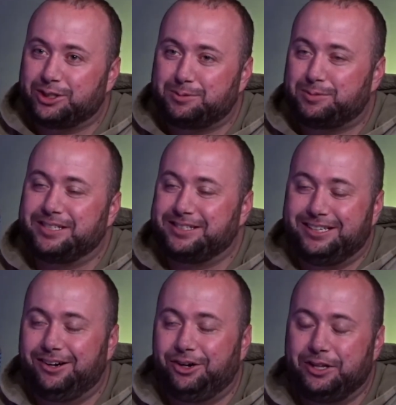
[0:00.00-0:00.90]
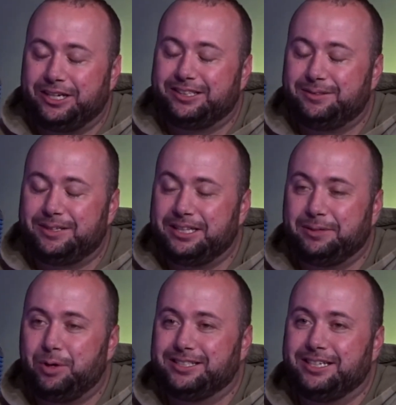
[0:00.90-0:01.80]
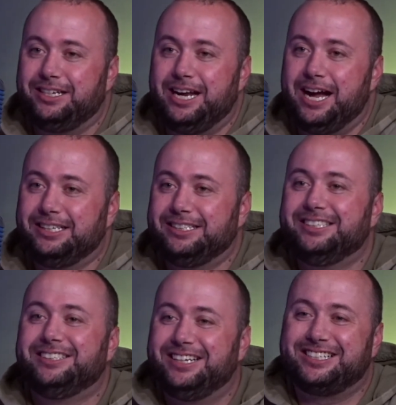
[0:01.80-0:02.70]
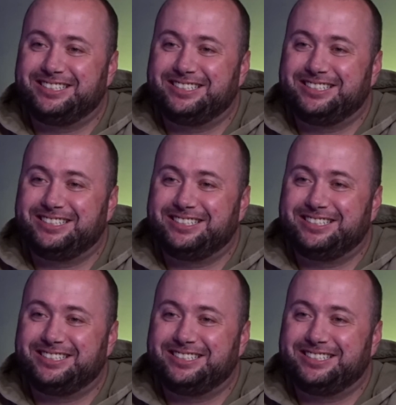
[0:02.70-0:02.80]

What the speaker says: Yeah, it could have been on a birthday. It could have been freaking Flag Day,